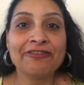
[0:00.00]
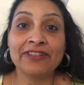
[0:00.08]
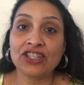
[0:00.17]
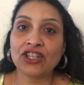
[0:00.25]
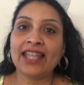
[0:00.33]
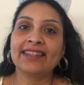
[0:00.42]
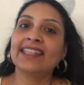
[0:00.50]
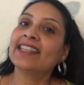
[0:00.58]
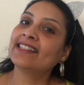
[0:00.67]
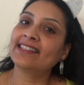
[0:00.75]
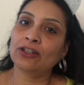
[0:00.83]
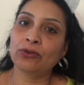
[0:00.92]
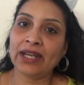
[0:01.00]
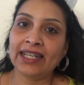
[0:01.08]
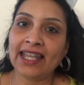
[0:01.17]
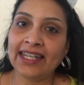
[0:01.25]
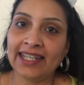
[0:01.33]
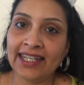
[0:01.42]
Which I think is a
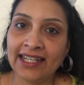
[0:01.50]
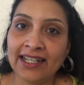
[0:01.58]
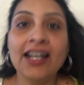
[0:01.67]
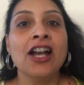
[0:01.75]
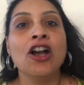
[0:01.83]
great idea